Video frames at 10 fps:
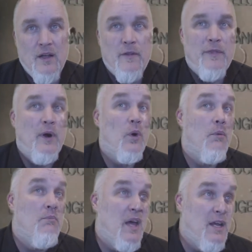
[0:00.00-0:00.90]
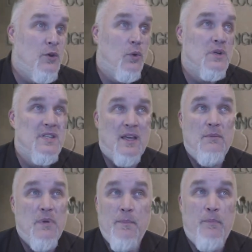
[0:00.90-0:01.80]
There are many doors that
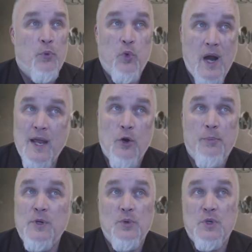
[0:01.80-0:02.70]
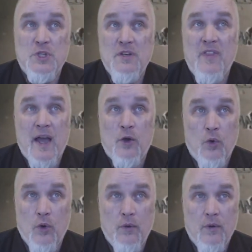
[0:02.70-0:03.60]
can be pried open to achieve that
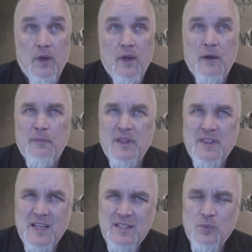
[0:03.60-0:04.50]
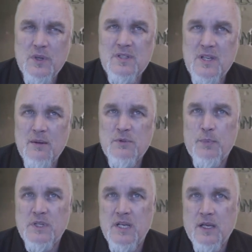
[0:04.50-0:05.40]
goal, but this one seems
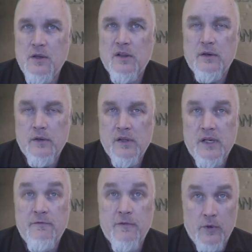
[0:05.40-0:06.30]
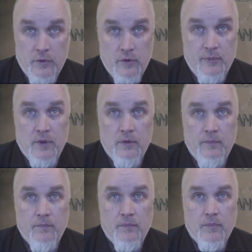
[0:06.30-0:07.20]
particularly vulnerable.
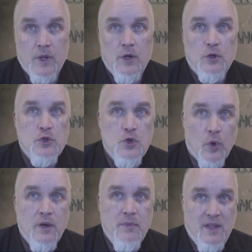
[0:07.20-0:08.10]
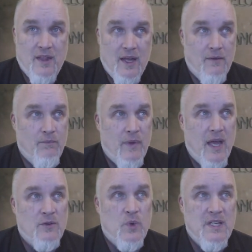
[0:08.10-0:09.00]
Join me then
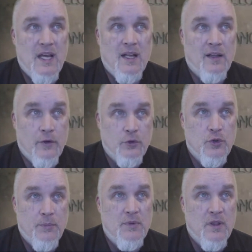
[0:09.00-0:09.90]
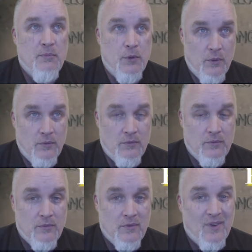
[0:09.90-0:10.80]
as we take a little trip to the moon,
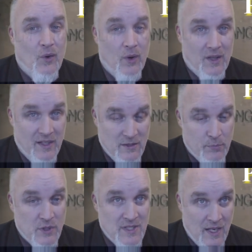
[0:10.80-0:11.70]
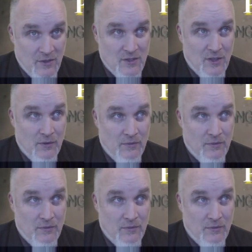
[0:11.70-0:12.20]
or at least pretend to.